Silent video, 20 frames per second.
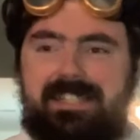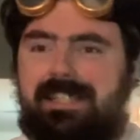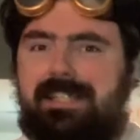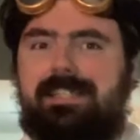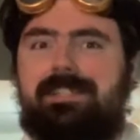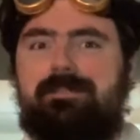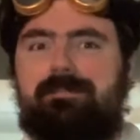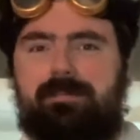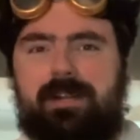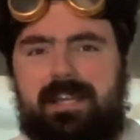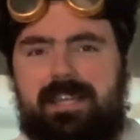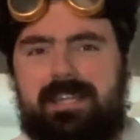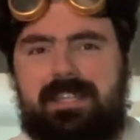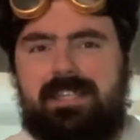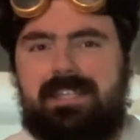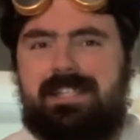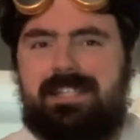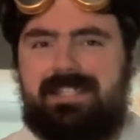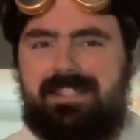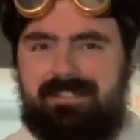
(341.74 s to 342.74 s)
get
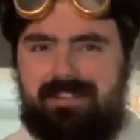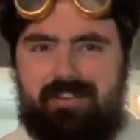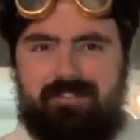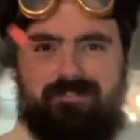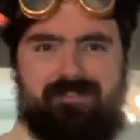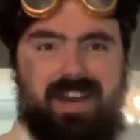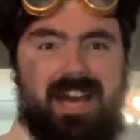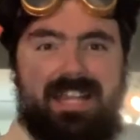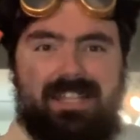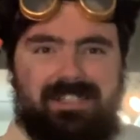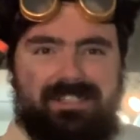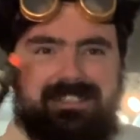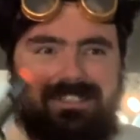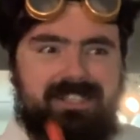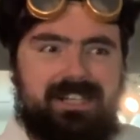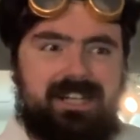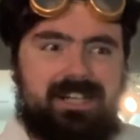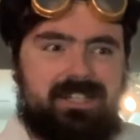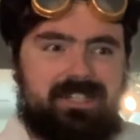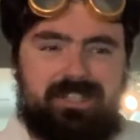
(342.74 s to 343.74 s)
my revenge
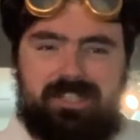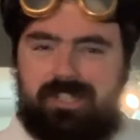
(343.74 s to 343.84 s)
on